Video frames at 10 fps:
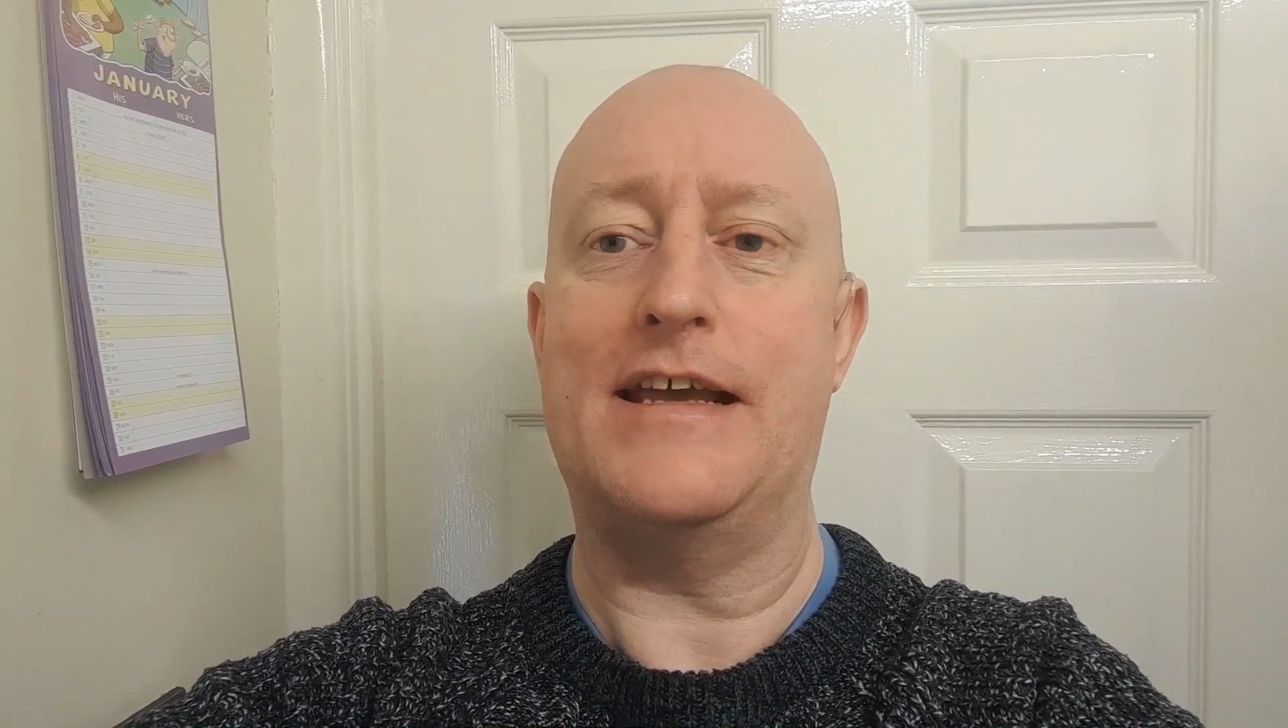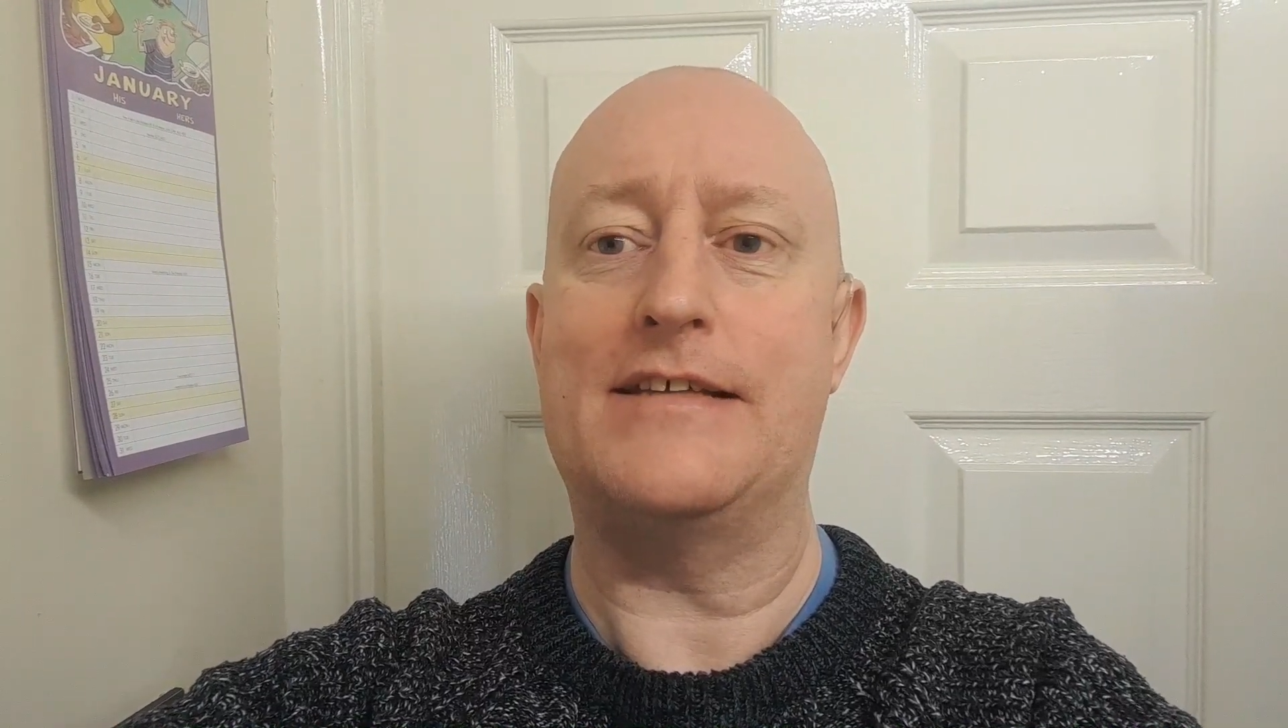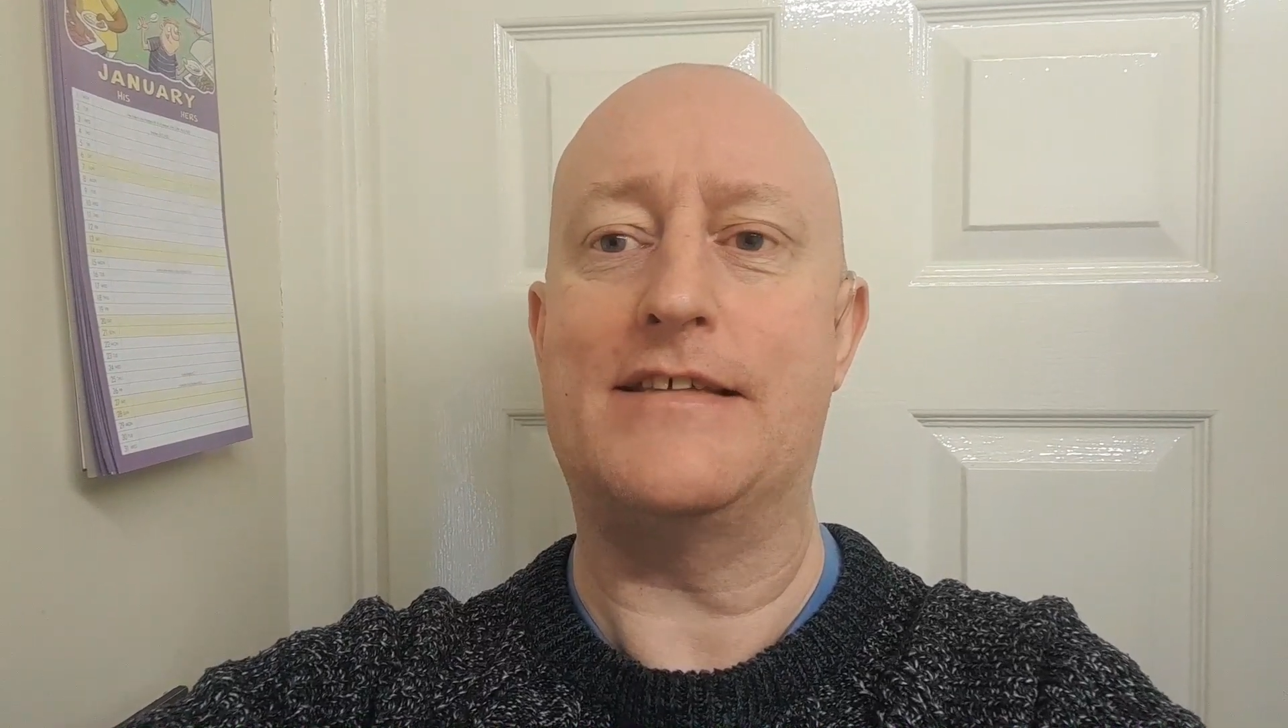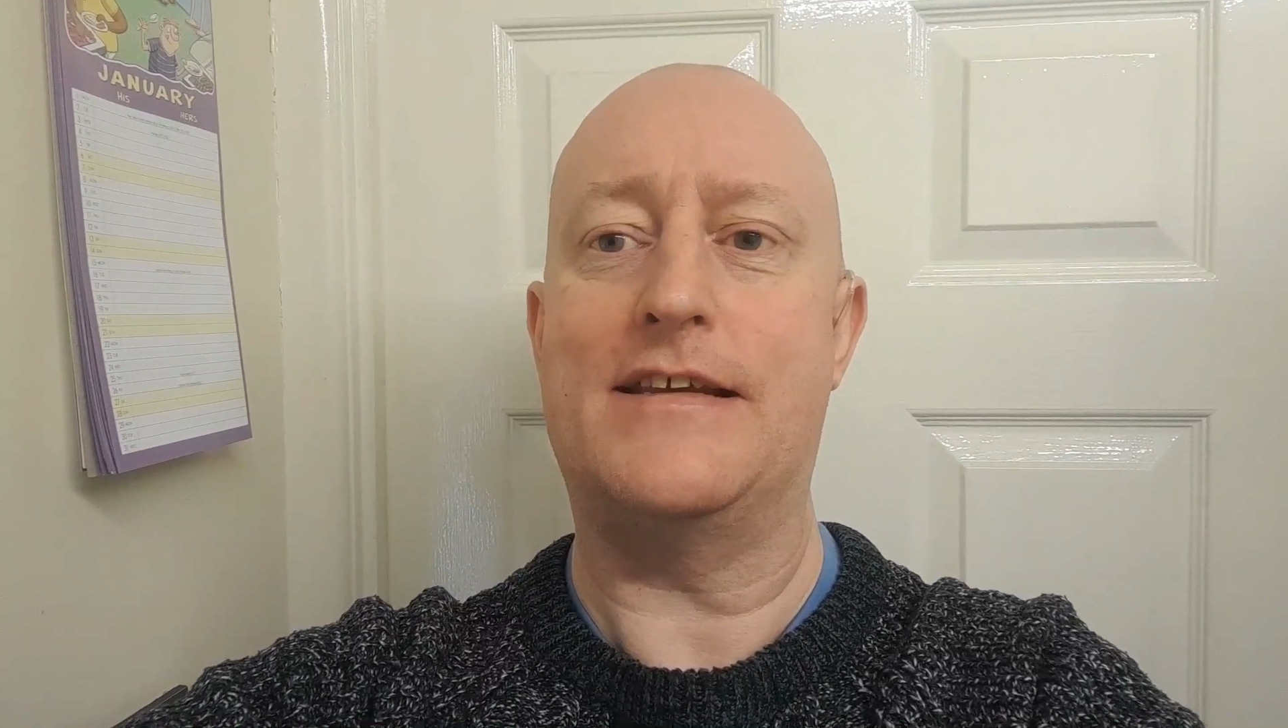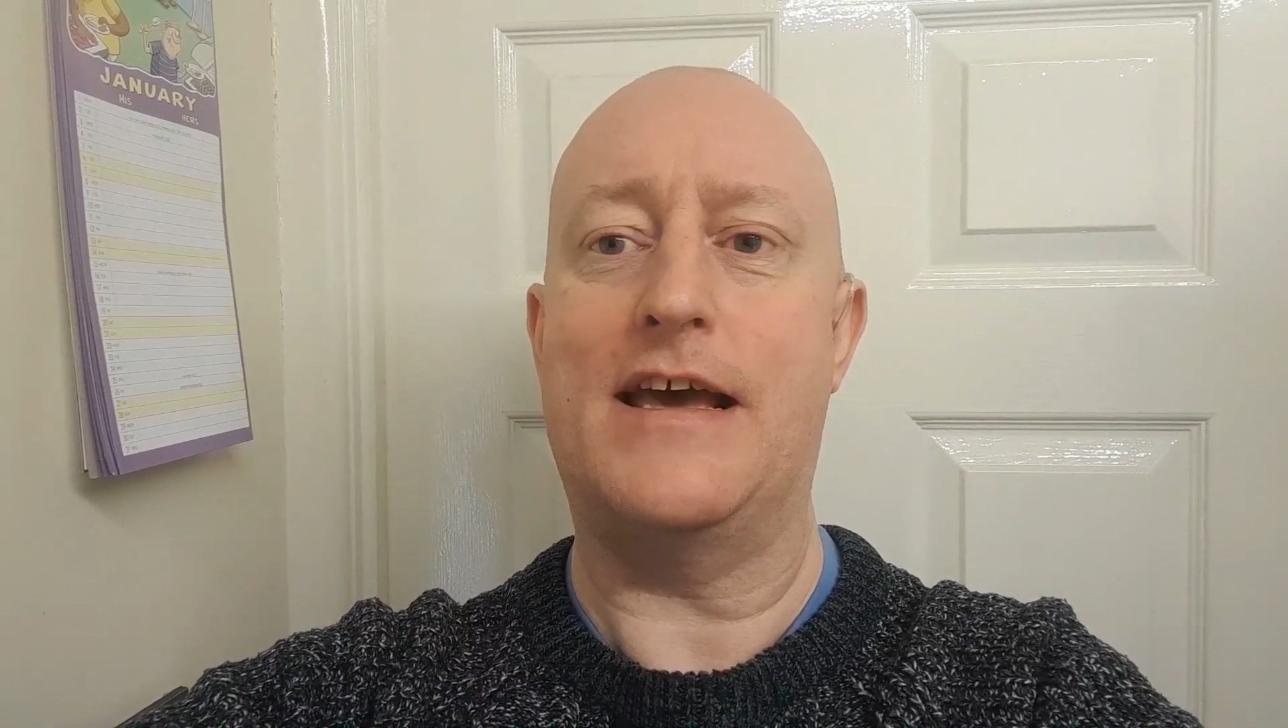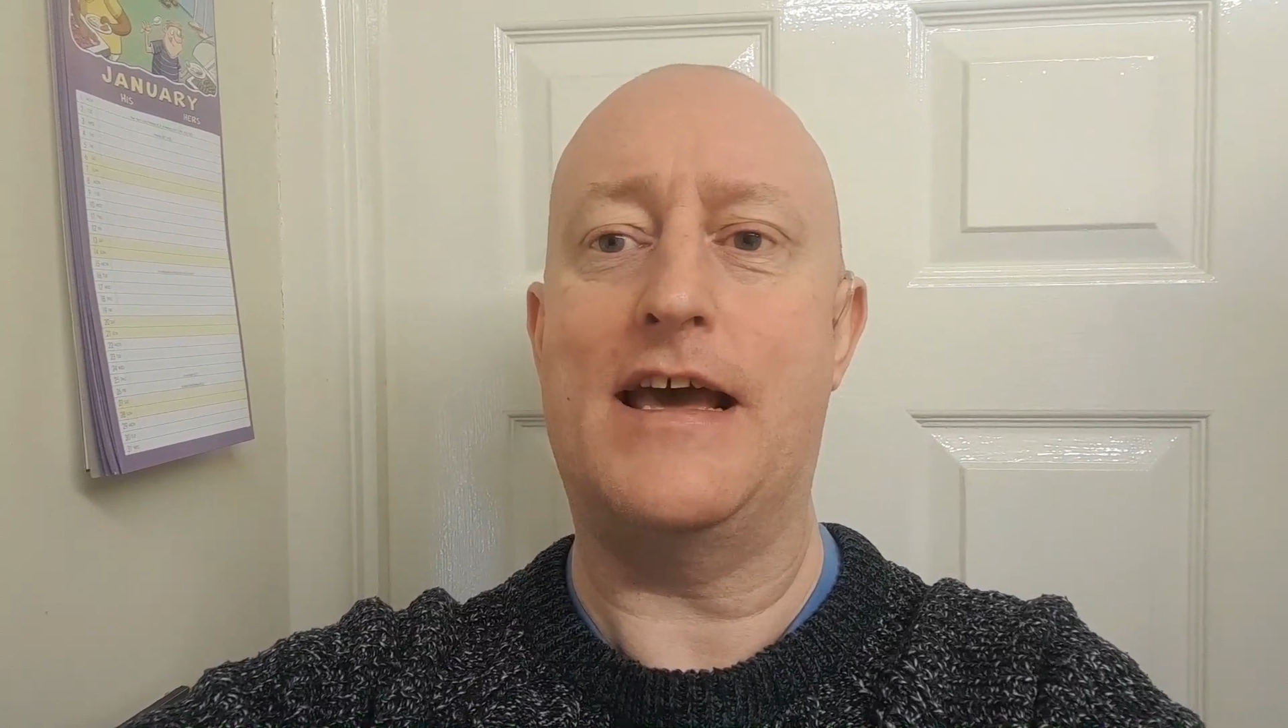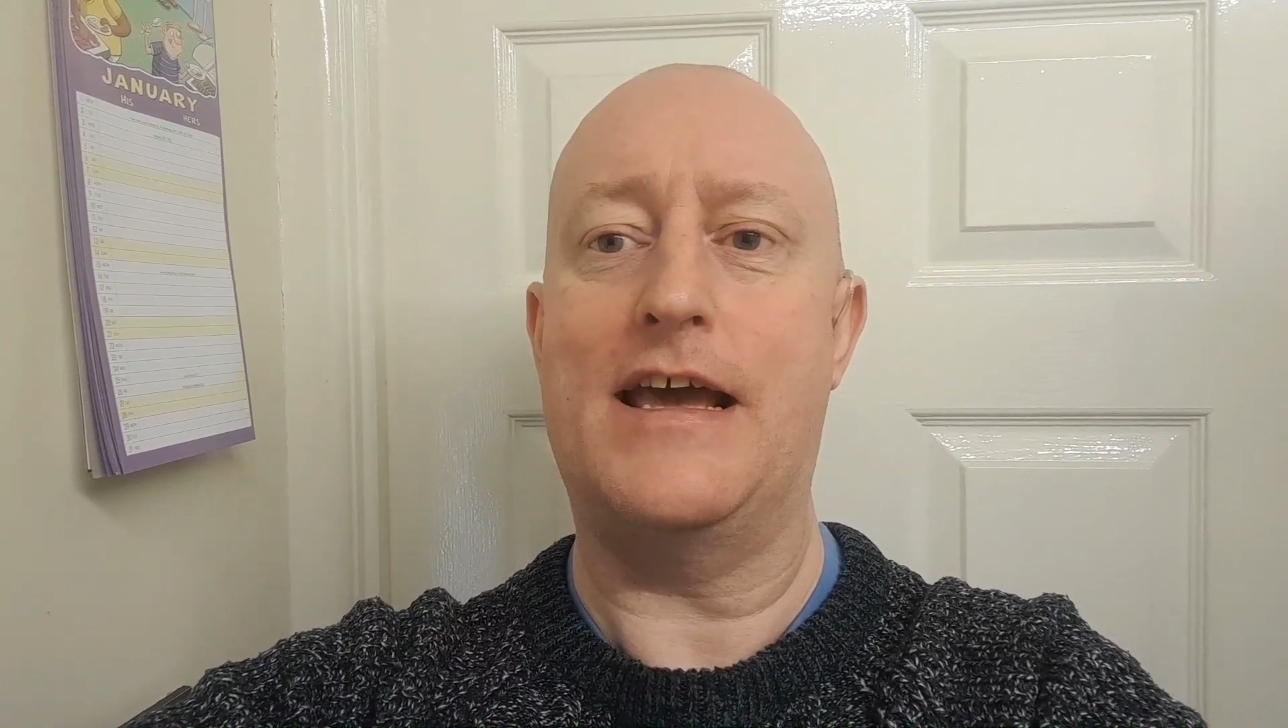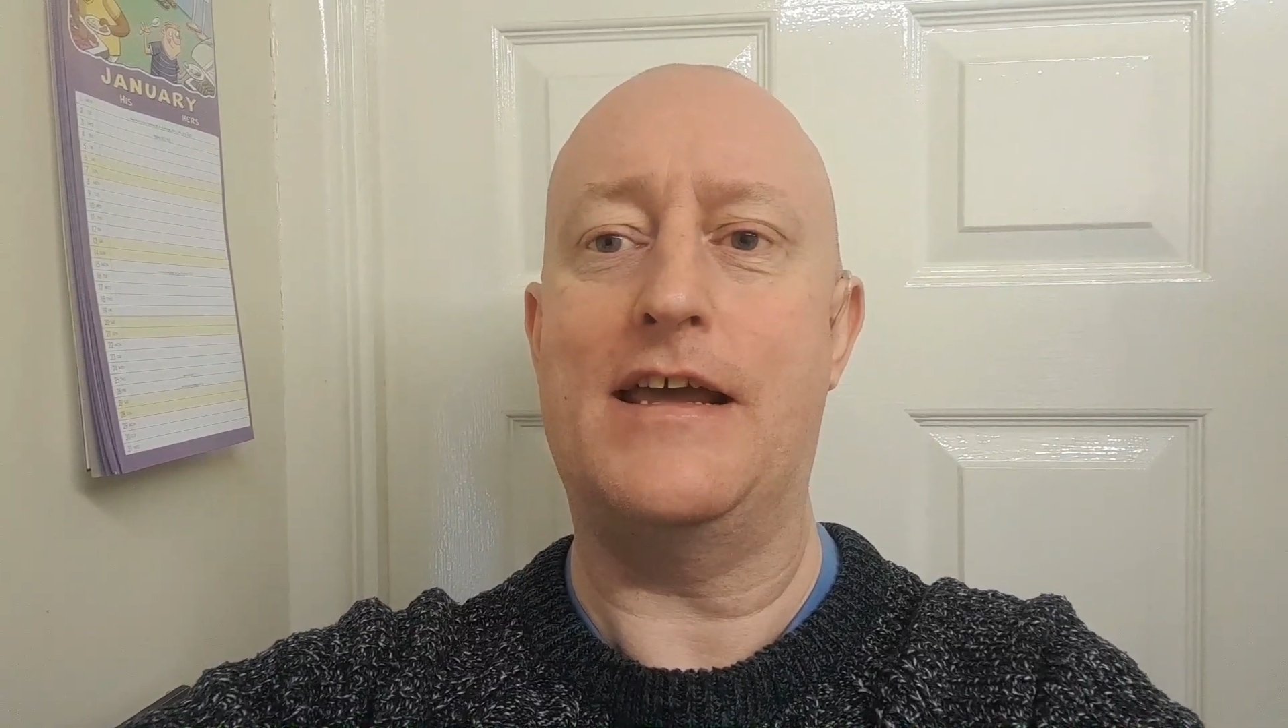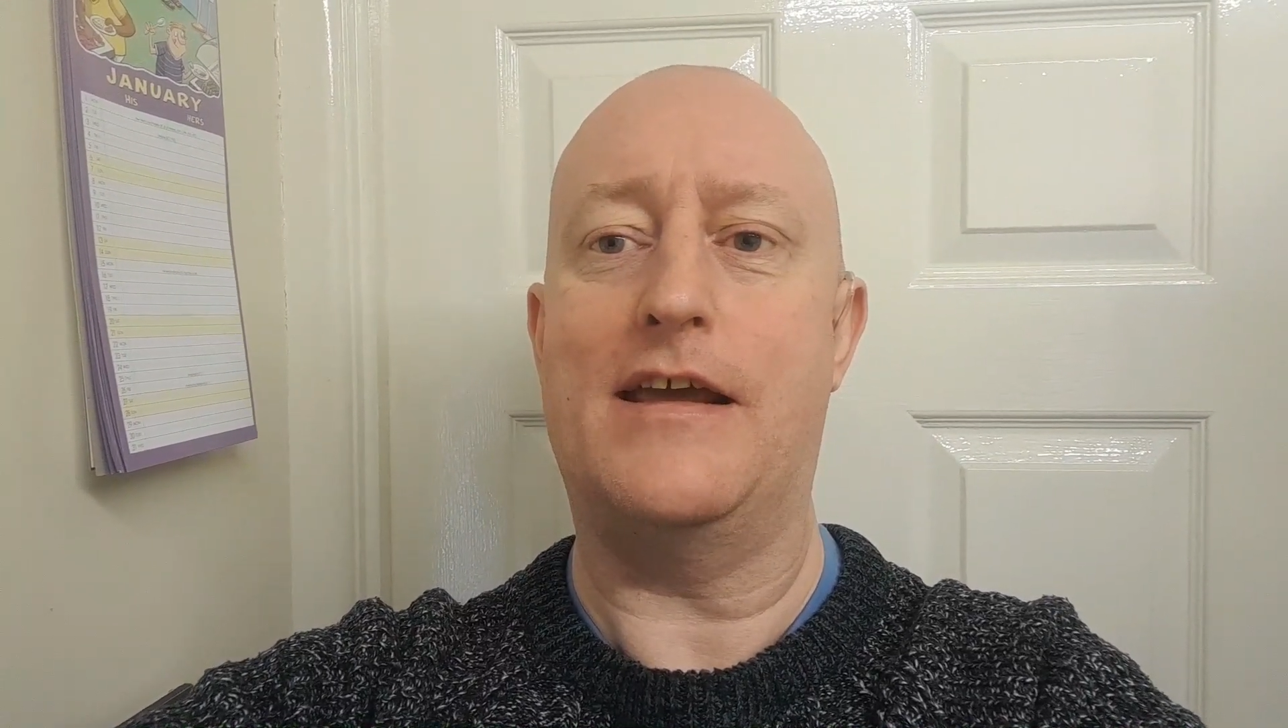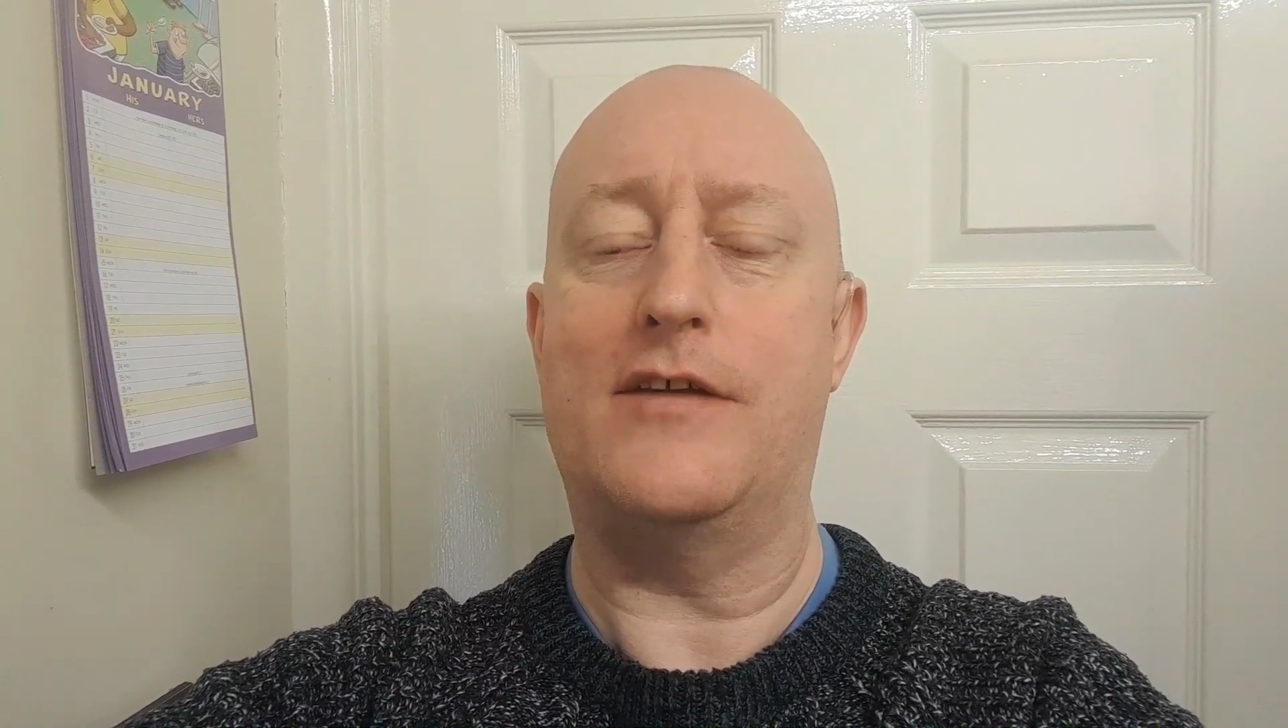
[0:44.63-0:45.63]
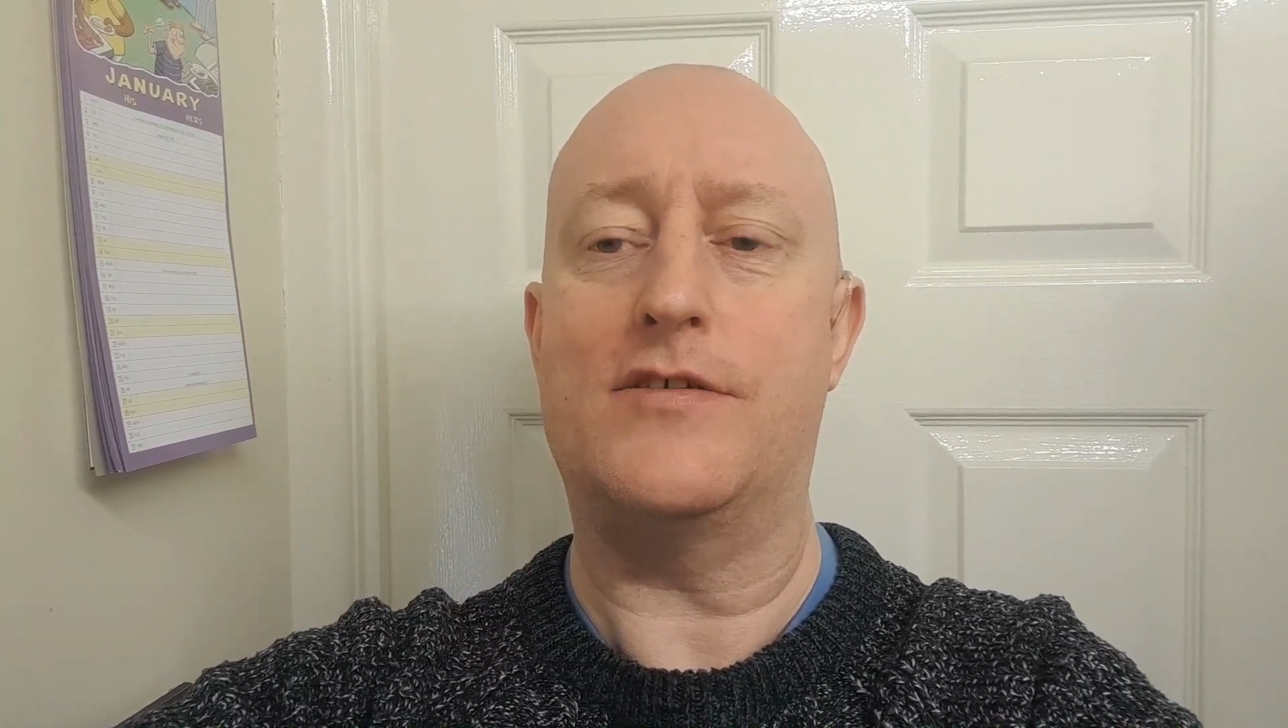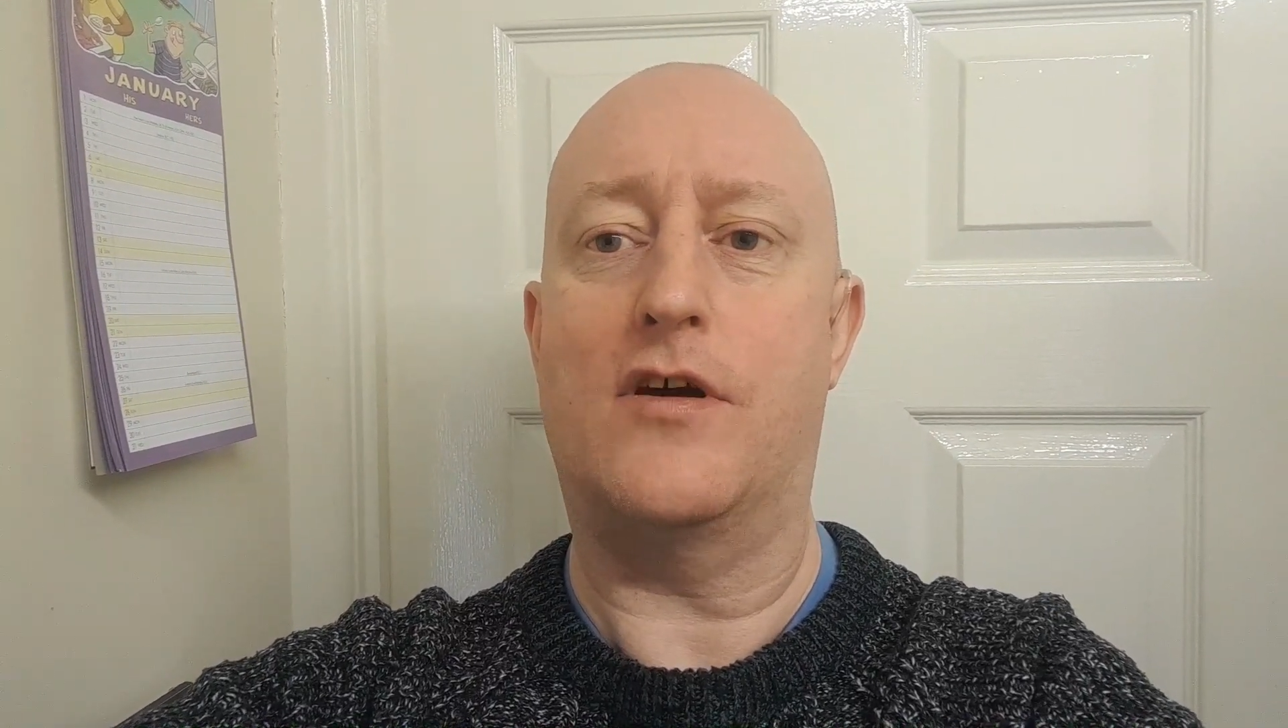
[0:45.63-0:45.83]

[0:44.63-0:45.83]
yesterday,